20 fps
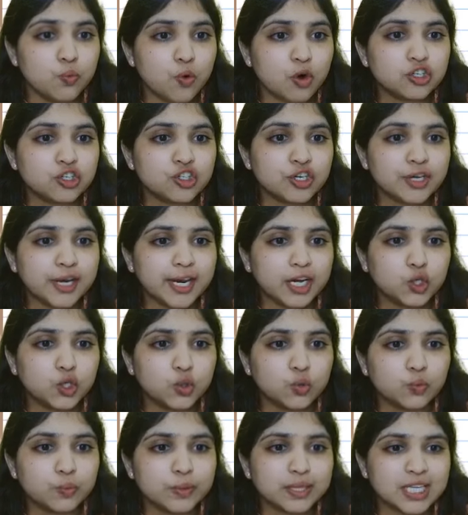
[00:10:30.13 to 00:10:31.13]
what should I
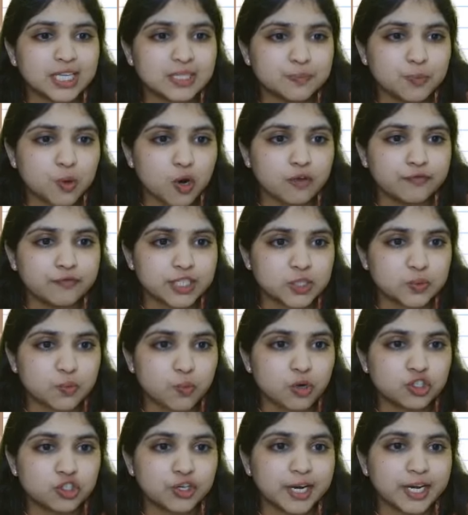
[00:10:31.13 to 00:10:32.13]
do with these profits?
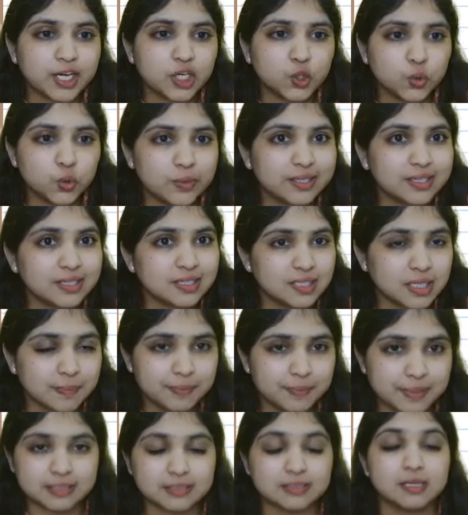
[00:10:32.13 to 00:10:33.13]
What should I do with the
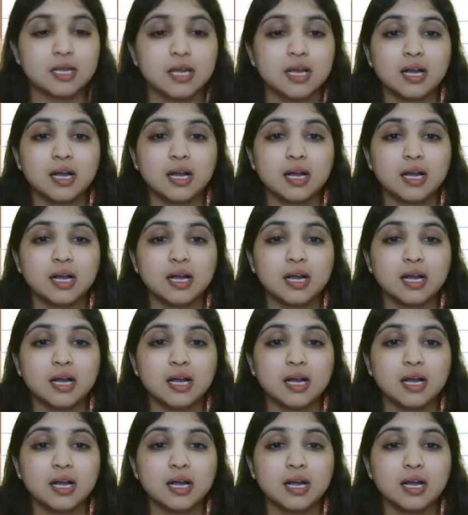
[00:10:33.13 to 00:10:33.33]
surplus?